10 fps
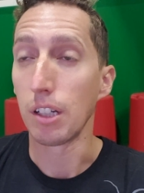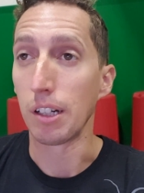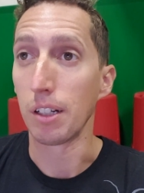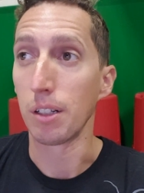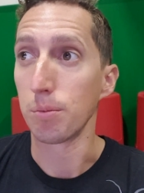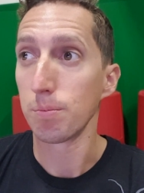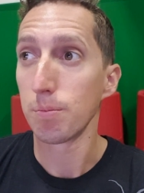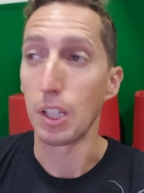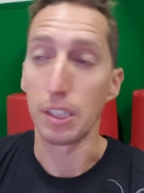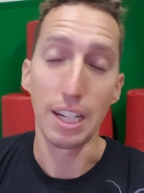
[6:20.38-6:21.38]
uh,
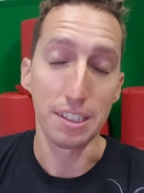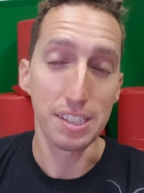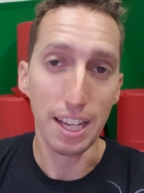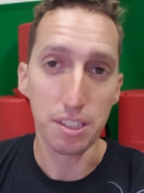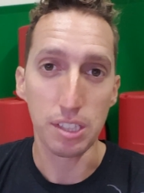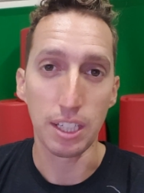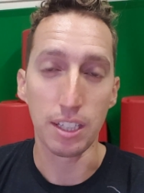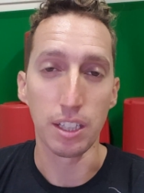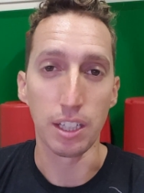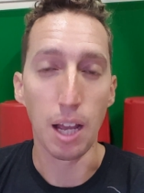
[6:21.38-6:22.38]
kind of testing
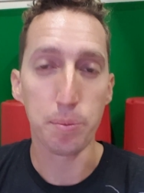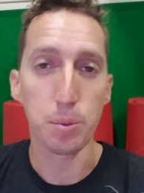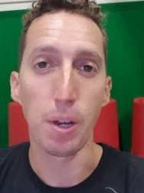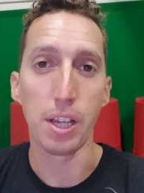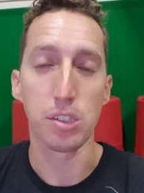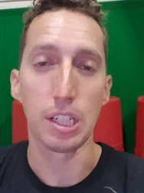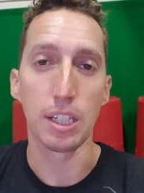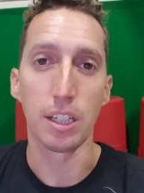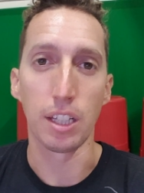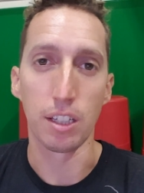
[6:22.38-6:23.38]
and
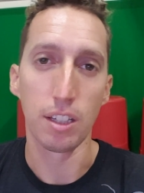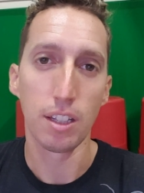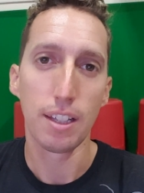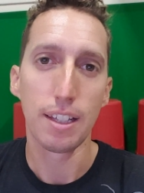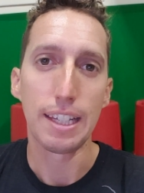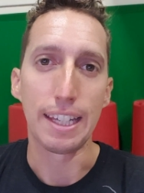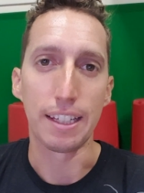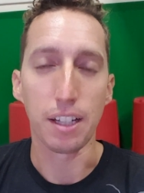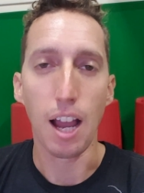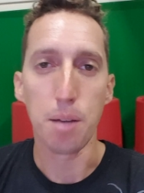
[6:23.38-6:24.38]
optimizing and,
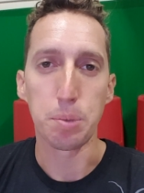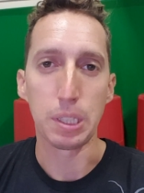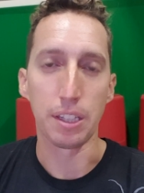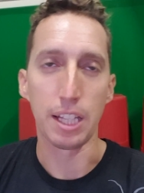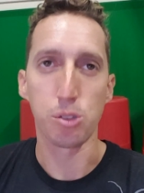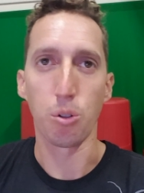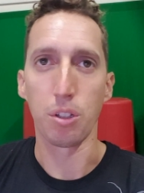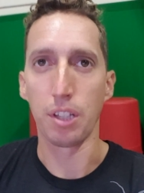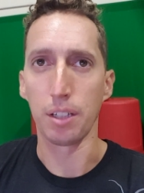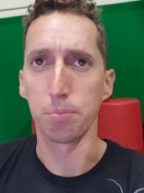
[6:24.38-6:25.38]
and copy and that sort
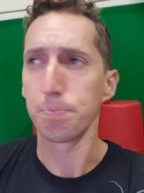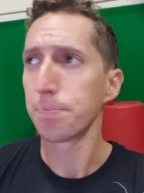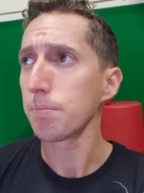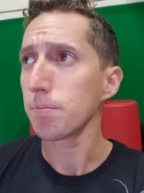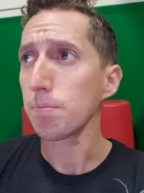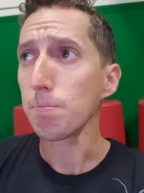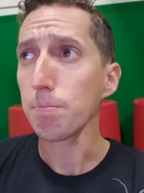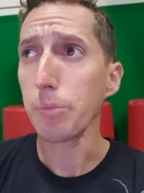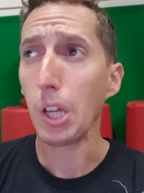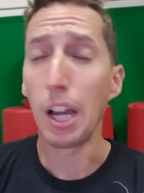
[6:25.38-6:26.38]
of thing.
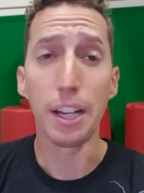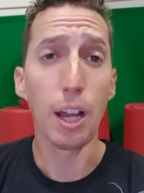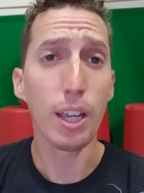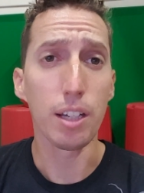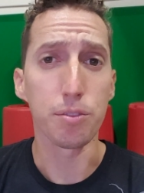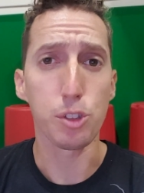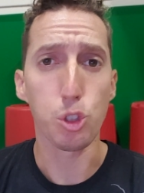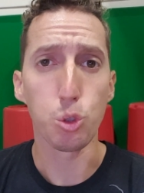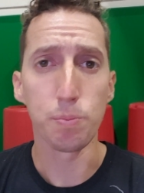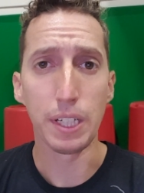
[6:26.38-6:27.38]
Uh, now I have
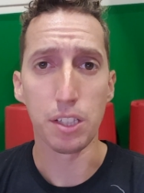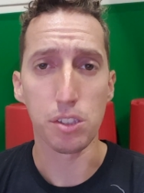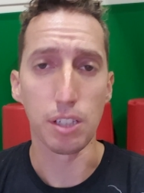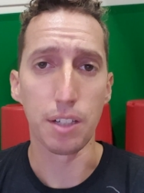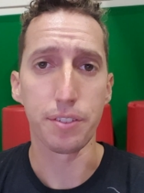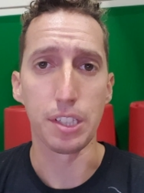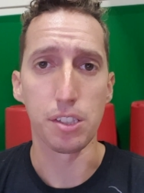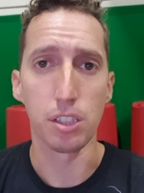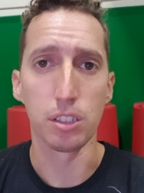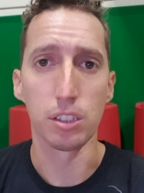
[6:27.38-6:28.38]
two minutes left
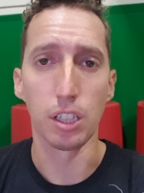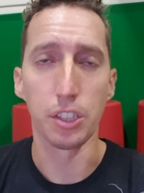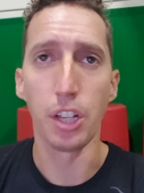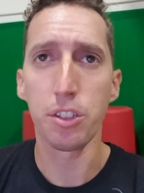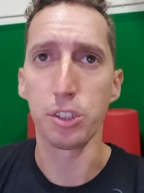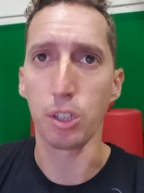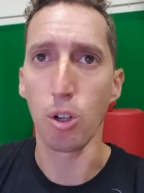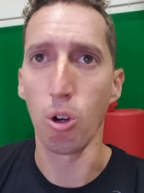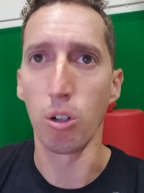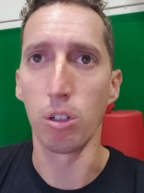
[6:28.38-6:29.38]
until another
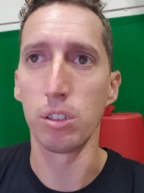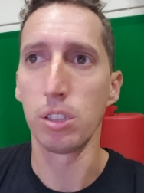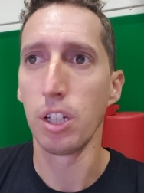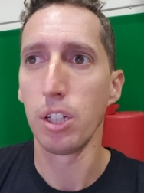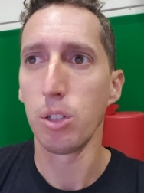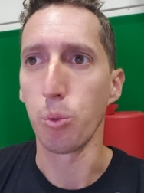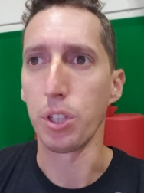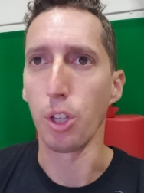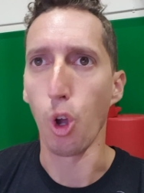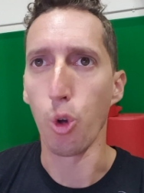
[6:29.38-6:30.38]
call
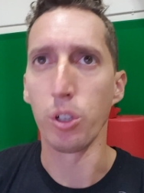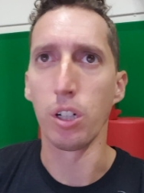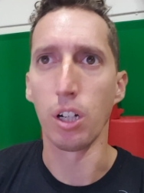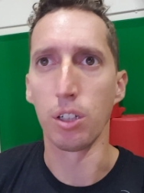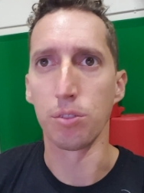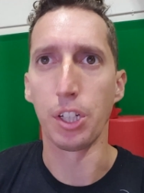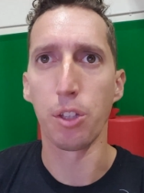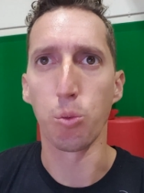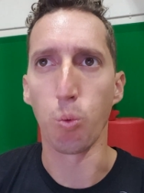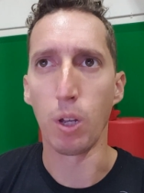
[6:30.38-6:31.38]
with the owner of
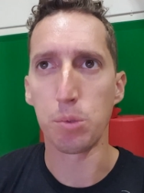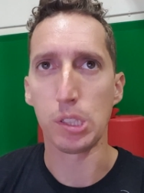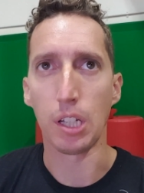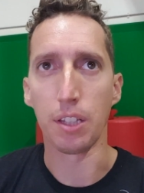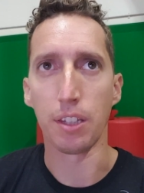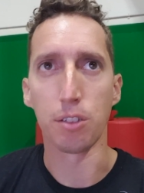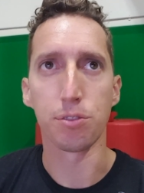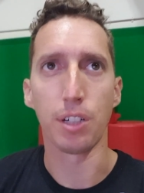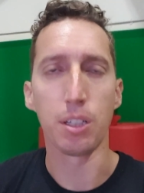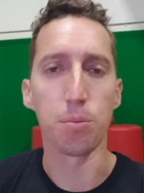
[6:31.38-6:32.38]
another website that a
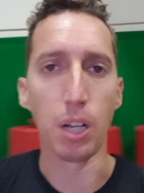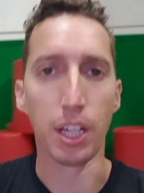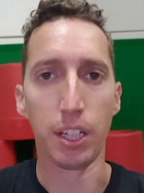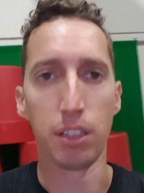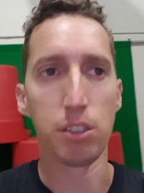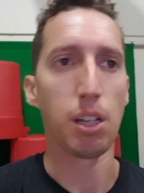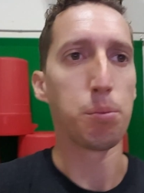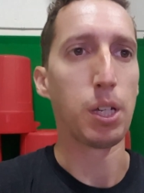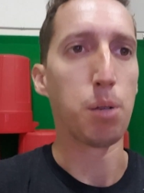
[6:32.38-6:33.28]
friend of mine set me